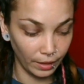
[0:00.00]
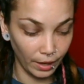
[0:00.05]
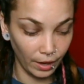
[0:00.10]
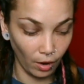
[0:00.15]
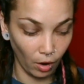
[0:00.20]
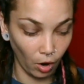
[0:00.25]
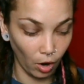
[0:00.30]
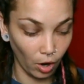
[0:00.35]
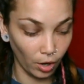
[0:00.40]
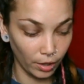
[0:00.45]
They
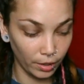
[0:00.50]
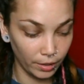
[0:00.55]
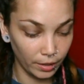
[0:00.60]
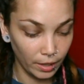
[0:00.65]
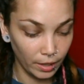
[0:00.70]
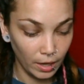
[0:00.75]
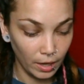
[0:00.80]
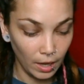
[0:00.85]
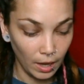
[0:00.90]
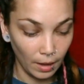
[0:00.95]

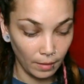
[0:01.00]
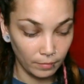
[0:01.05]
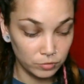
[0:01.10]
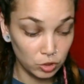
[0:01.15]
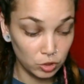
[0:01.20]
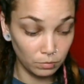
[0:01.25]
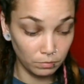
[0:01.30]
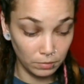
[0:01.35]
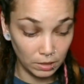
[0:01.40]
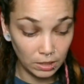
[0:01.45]
are,
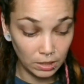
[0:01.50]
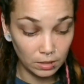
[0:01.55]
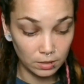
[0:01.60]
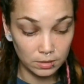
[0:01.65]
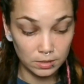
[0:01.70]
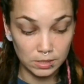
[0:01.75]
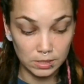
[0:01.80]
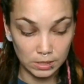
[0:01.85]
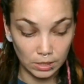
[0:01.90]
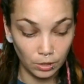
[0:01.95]
to me,
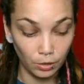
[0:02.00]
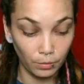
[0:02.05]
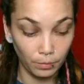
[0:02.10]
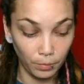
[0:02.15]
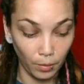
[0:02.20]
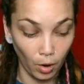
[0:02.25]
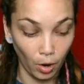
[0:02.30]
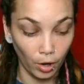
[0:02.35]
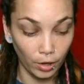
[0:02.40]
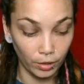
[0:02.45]

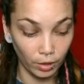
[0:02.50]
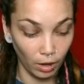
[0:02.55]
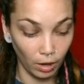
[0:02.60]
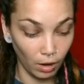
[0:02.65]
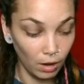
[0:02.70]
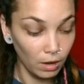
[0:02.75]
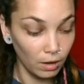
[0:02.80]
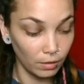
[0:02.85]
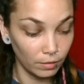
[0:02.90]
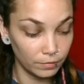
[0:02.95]
considered part
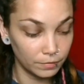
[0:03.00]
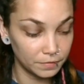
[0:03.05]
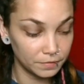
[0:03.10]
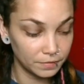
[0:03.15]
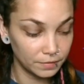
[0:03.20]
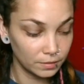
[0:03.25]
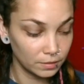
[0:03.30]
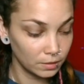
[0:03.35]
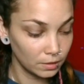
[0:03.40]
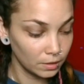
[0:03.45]
of,
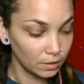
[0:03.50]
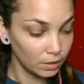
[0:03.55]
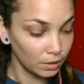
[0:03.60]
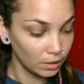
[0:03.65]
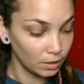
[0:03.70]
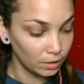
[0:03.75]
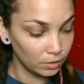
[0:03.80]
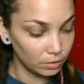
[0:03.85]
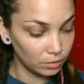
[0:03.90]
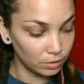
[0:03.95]

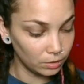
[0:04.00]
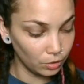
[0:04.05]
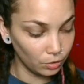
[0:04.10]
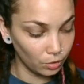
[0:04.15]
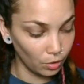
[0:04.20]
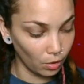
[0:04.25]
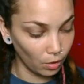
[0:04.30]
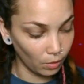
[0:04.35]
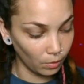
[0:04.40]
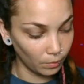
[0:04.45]
you
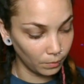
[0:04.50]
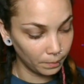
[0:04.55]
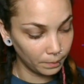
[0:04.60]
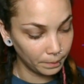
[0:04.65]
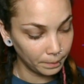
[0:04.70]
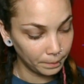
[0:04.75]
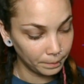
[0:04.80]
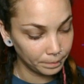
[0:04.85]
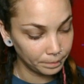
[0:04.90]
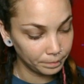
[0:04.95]
know,
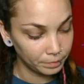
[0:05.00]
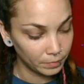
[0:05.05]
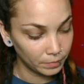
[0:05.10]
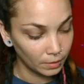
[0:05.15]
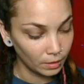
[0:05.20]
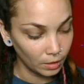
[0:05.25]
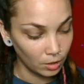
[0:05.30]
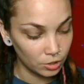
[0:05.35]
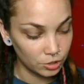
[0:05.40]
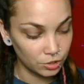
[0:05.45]

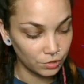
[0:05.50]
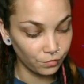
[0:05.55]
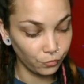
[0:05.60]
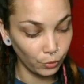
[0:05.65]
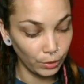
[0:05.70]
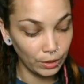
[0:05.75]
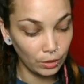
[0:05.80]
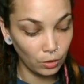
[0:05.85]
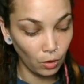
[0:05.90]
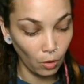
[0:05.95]
because if
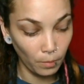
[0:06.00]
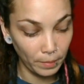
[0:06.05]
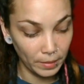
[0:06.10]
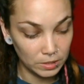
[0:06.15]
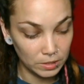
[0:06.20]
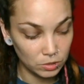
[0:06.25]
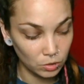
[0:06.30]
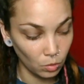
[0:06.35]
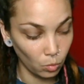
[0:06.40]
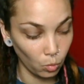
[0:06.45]
we go
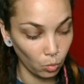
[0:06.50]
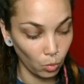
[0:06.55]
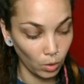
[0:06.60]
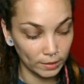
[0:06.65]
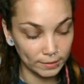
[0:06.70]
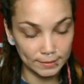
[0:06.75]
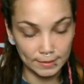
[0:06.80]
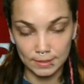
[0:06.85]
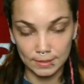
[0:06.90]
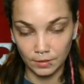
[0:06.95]
based on
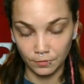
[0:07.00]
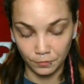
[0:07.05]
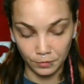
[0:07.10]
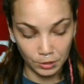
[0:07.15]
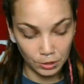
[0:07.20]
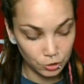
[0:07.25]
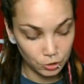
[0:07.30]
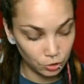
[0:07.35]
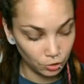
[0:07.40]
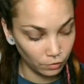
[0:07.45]
what the
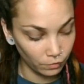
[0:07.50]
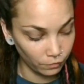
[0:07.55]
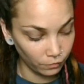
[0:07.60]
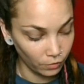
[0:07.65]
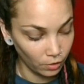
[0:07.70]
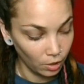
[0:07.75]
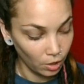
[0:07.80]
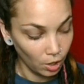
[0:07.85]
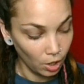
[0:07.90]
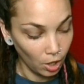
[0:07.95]
definition of
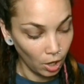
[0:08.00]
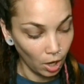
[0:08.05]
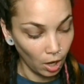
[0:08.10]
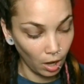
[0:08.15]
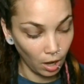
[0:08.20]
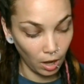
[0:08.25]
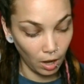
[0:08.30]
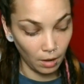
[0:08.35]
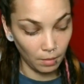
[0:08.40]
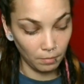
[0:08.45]

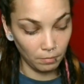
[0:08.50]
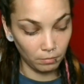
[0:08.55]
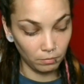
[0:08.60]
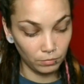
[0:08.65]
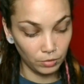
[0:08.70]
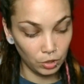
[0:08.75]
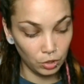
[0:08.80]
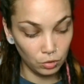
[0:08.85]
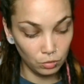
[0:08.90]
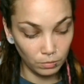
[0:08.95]

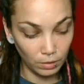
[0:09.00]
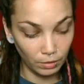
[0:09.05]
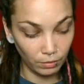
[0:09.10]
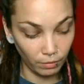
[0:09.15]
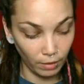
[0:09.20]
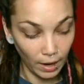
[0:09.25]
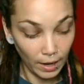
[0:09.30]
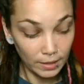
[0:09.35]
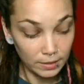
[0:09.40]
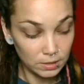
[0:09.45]
human
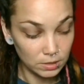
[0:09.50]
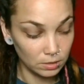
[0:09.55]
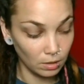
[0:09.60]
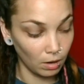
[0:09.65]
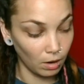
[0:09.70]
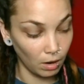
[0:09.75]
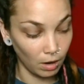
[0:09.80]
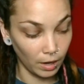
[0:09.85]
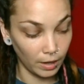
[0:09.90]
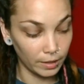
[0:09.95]
rights
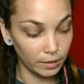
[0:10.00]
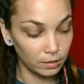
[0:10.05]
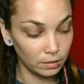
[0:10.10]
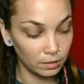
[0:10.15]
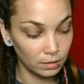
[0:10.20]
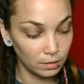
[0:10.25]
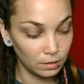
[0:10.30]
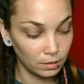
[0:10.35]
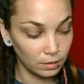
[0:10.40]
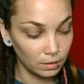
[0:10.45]

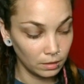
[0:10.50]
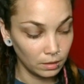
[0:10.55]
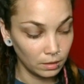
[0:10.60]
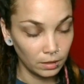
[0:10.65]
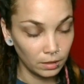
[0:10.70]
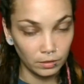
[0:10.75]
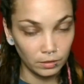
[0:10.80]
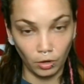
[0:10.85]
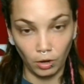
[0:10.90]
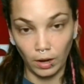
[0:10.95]
are,
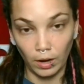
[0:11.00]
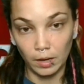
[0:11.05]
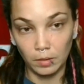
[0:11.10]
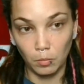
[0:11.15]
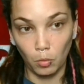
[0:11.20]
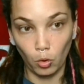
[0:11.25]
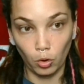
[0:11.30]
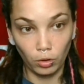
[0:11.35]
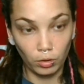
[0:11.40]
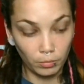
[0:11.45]
they're like
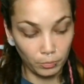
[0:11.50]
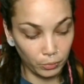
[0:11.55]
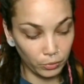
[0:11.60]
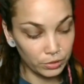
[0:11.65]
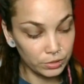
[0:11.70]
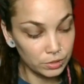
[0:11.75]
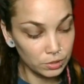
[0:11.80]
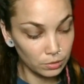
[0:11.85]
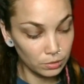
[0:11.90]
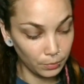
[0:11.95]
moral
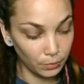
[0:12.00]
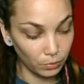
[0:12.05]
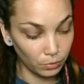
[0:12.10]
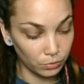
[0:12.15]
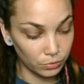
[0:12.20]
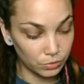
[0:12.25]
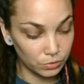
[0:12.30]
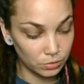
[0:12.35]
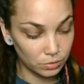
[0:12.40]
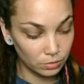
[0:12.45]

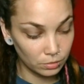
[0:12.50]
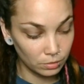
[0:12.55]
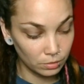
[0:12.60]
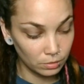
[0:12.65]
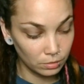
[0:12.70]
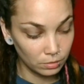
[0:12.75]
principles,